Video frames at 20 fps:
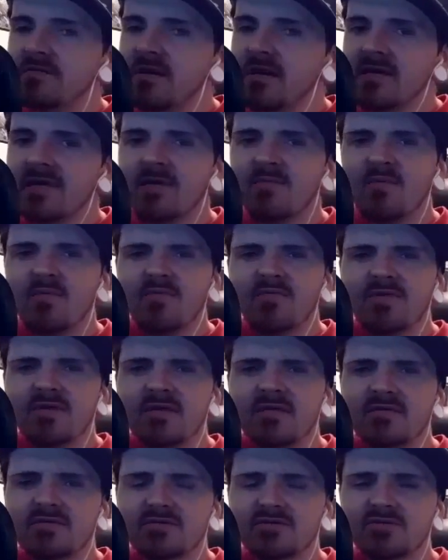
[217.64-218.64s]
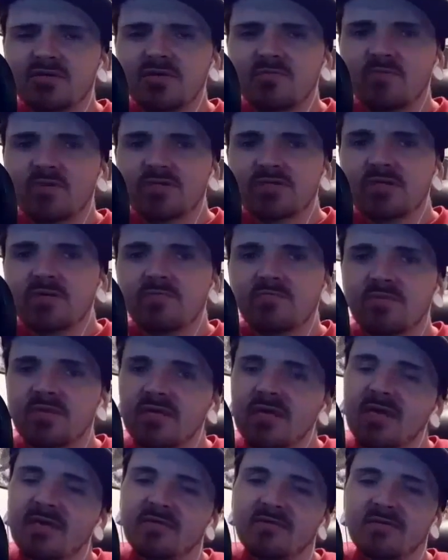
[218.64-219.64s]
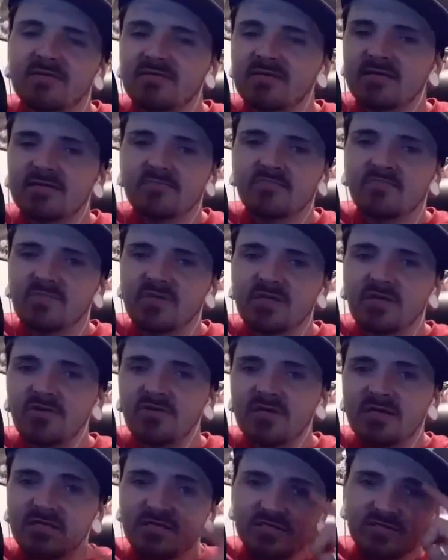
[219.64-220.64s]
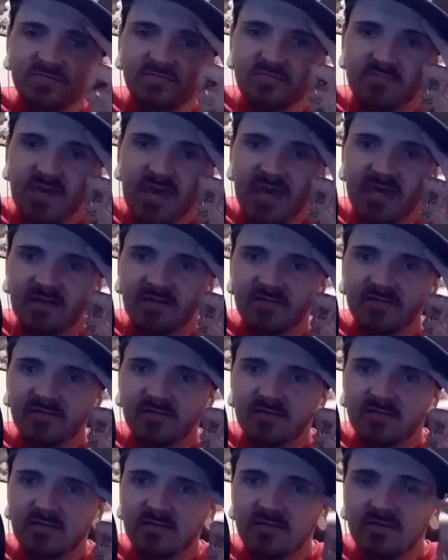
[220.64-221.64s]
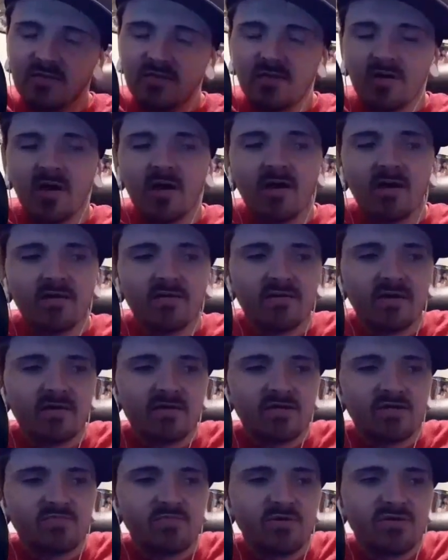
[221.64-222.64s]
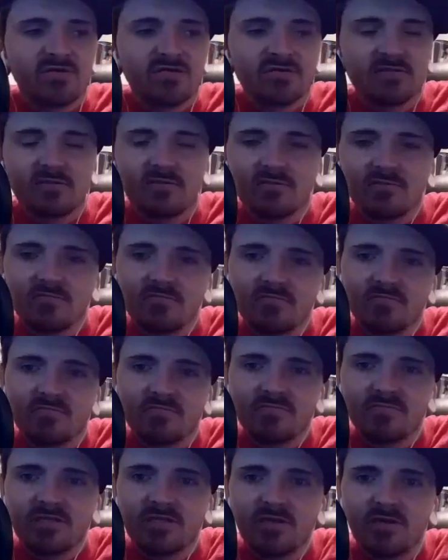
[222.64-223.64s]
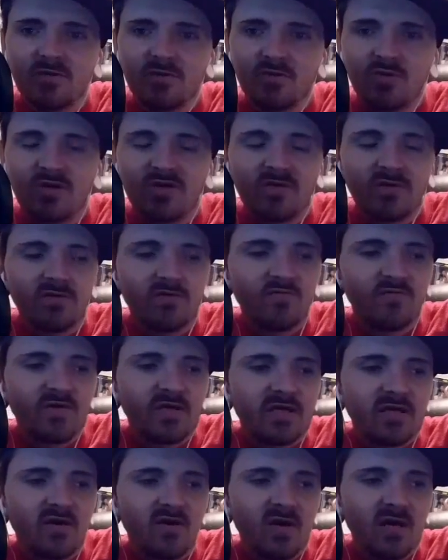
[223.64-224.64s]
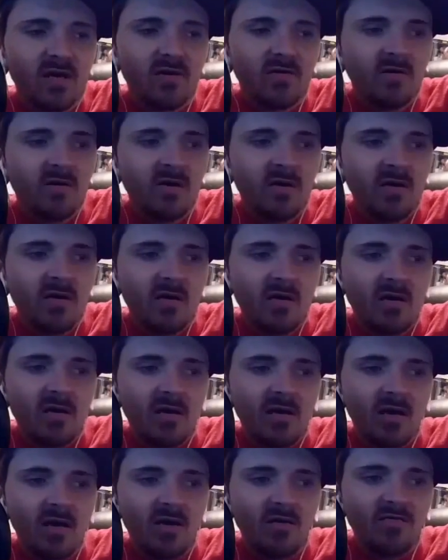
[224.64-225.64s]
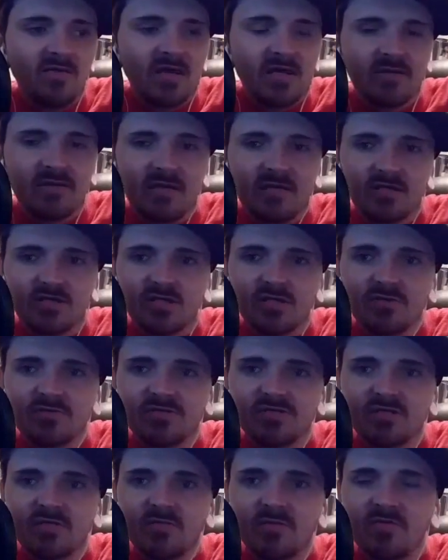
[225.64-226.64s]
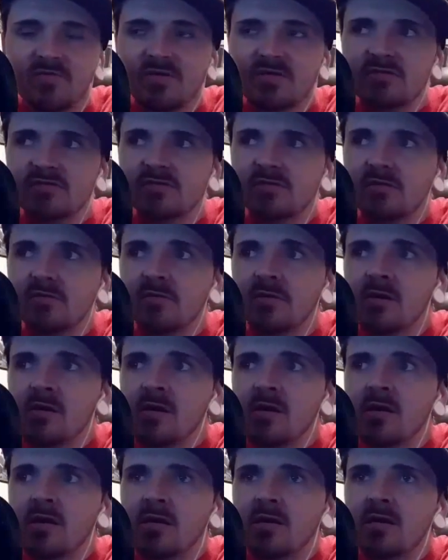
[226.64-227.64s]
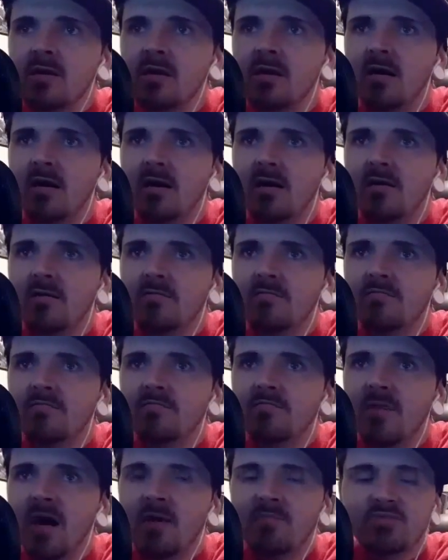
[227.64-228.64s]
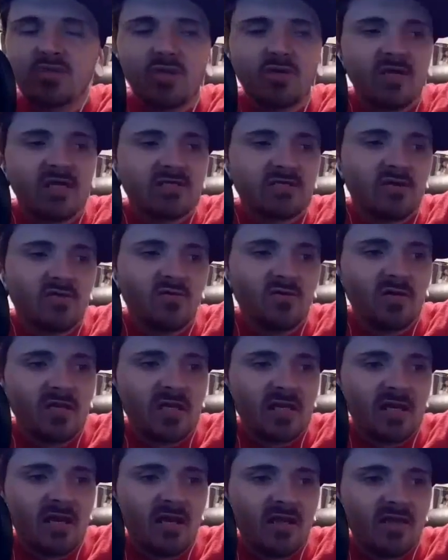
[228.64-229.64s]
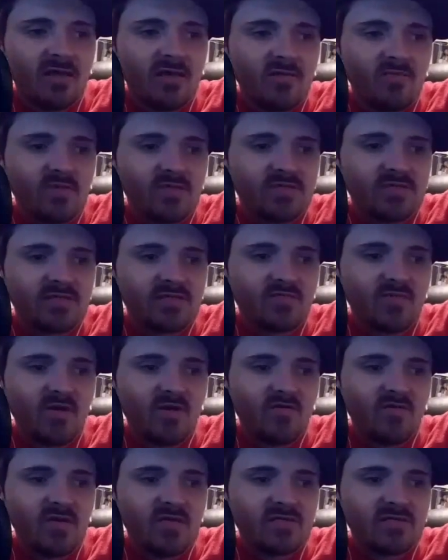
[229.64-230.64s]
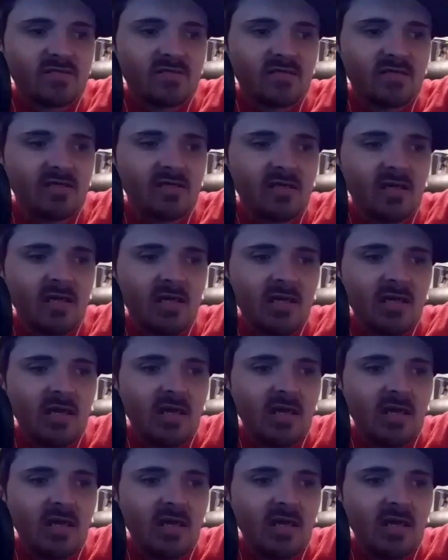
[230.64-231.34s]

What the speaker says: can't remember if they did a stream or something, but yeah, they just had they just put this little quick little video out that showed some of it. So I'm sure that's all we'll get out of them is the Sparrow Racing League.